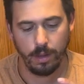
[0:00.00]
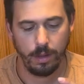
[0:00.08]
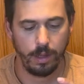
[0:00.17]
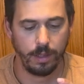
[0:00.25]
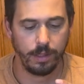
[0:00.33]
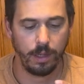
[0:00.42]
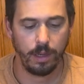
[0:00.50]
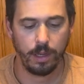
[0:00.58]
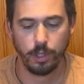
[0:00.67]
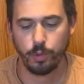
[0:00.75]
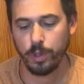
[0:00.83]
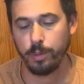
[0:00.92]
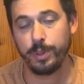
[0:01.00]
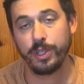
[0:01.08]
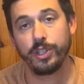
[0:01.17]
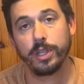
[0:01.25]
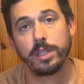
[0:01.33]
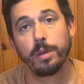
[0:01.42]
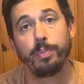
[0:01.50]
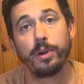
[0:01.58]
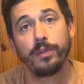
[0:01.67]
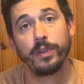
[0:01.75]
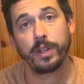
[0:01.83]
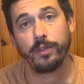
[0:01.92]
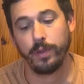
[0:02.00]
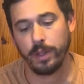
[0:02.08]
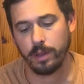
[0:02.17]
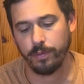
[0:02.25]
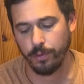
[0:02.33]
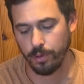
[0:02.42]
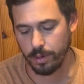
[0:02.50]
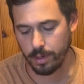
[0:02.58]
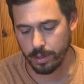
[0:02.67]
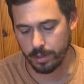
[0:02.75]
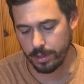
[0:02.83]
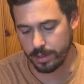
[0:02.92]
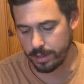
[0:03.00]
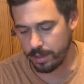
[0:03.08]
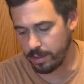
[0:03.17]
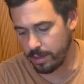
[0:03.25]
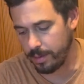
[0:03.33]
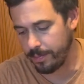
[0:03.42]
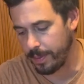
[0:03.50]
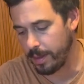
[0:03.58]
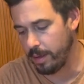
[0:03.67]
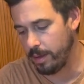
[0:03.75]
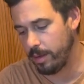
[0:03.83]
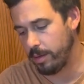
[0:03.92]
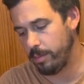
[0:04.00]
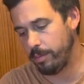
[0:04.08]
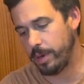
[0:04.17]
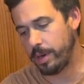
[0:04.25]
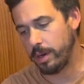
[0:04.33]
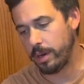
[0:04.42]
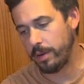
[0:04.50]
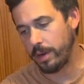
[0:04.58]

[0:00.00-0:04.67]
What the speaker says: and it will be just the perfect fit for this Bergara